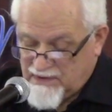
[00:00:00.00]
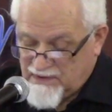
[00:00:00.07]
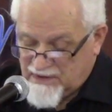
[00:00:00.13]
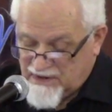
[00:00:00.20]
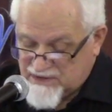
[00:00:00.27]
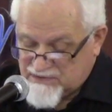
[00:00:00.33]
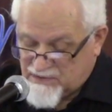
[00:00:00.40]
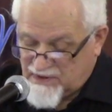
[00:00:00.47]

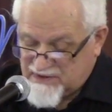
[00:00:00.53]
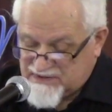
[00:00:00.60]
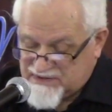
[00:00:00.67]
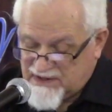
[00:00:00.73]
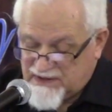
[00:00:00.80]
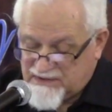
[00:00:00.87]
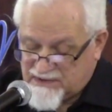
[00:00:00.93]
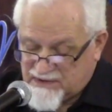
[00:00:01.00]
The Israelites
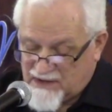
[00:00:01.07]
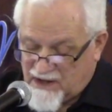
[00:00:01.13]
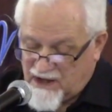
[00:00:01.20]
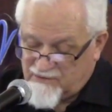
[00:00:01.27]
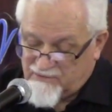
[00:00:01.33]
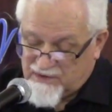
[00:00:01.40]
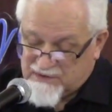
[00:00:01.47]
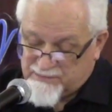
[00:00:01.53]
said to the
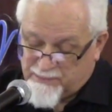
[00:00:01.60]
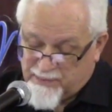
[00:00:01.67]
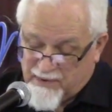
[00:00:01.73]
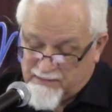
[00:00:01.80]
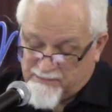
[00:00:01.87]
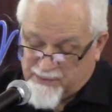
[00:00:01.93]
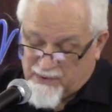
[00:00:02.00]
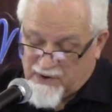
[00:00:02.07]
high
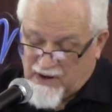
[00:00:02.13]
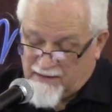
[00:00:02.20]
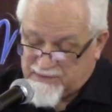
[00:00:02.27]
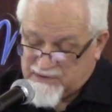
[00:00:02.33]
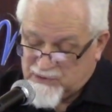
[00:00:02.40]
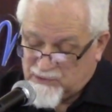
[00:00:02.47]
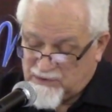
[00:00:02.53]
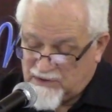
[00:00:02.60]
But
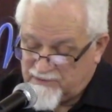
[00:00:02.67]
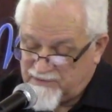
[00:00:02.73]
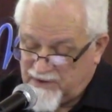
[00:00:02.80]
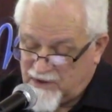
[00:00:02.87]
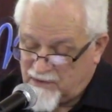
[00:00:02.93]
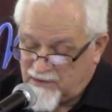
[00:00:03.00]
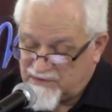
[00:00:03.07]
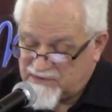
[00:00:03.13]
perhaps you live
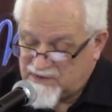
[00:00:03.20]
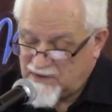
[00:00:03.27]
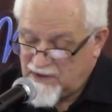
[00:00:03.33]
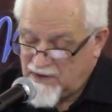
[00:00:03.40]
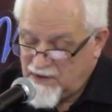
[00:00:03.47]
near us.